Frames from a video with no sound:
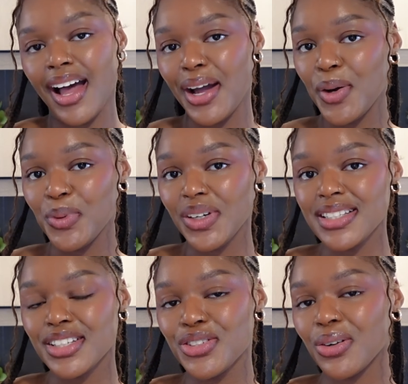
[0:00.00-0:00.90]
I hope you guys
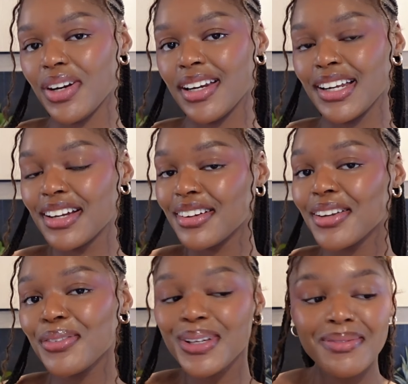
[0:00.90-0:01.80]
enjoyed
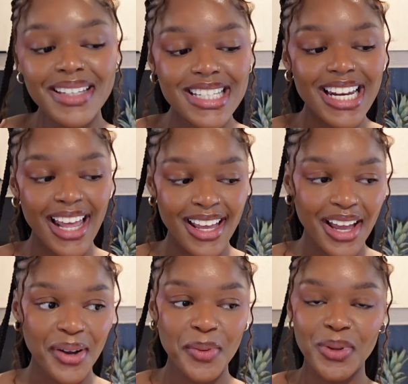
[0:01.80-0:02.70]
cooking with me today.
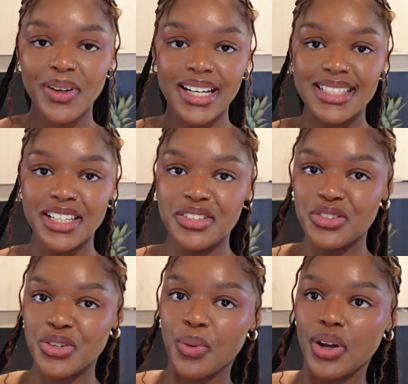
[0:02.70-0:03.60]
I hope you guys
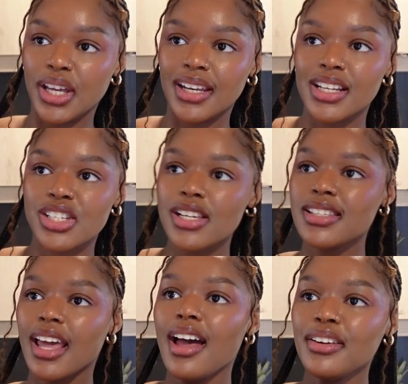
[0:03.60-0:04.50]
enjoyed
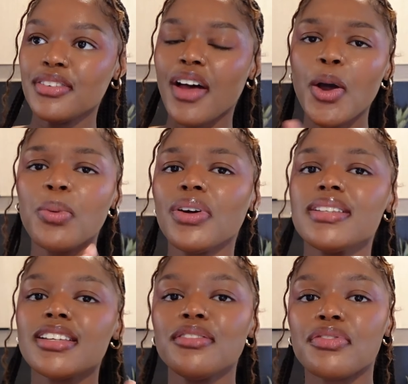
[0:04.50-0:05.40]
just kind of, I hope you
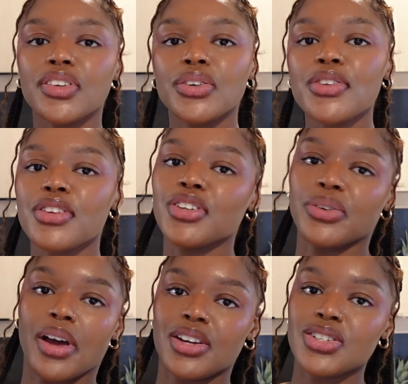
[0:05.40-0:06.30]
guys can feel the new
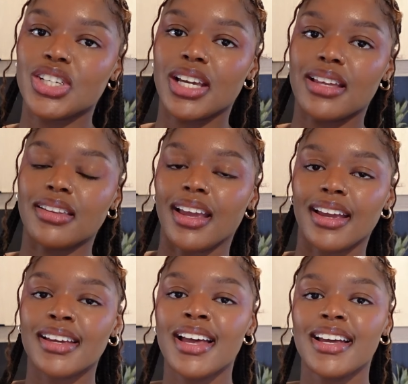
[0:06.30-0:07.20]
energy. I
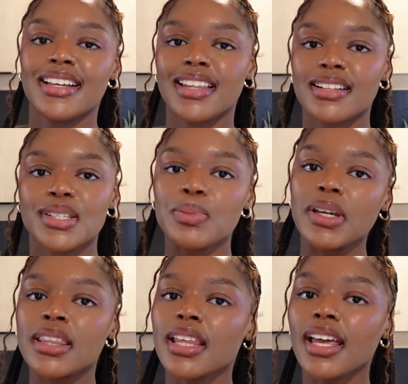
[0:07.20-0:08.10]
think that's a
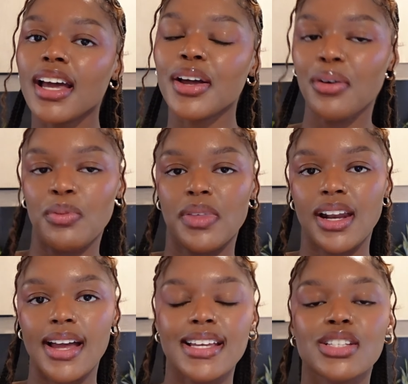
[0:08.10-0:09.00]
big thing. I hope that
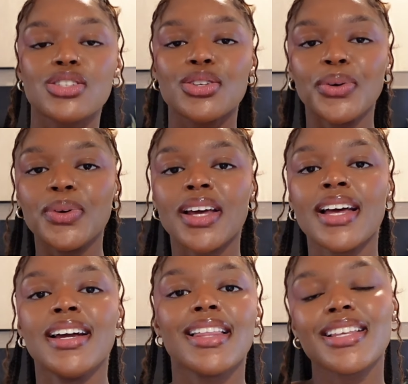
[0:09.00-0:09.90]
I exude
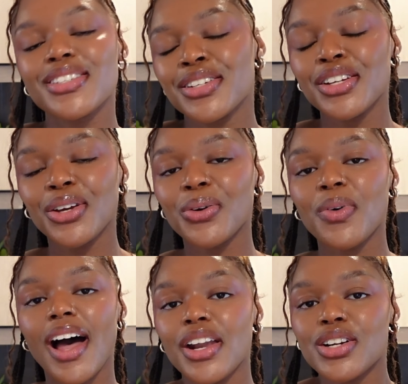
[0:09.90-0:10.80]
this new
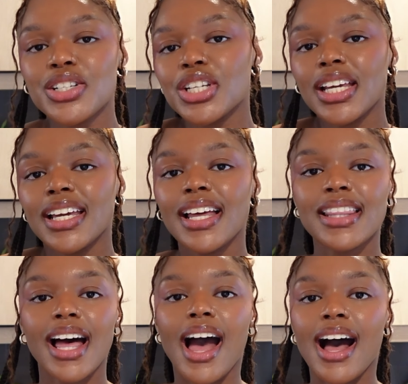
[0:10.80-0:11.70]
energy
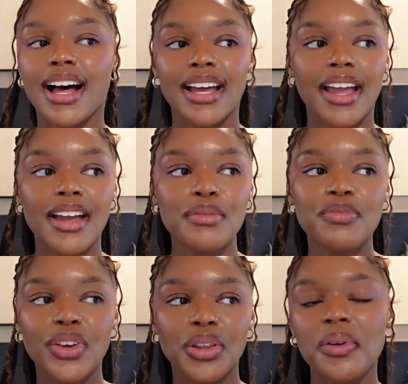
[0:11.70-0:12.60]
that I am
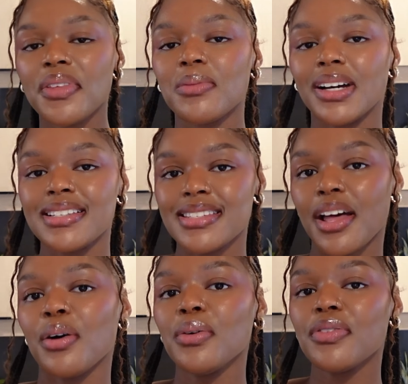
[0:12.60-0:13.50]
feeling within
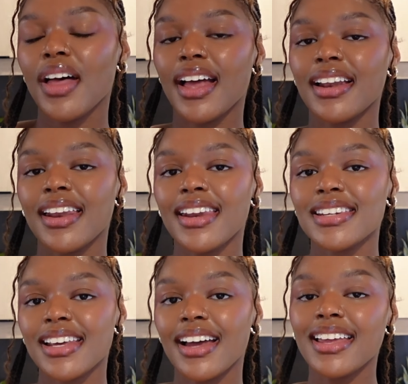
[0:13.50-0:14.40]
myself.
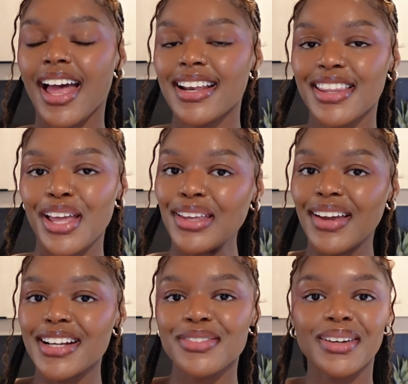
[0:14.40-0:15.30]
And again, thank you
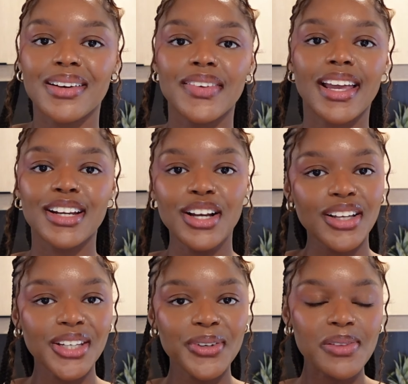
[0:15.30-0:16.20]
guys for coming and
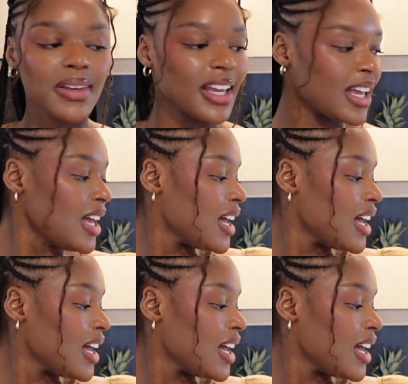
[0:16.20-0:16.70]
cooking with me.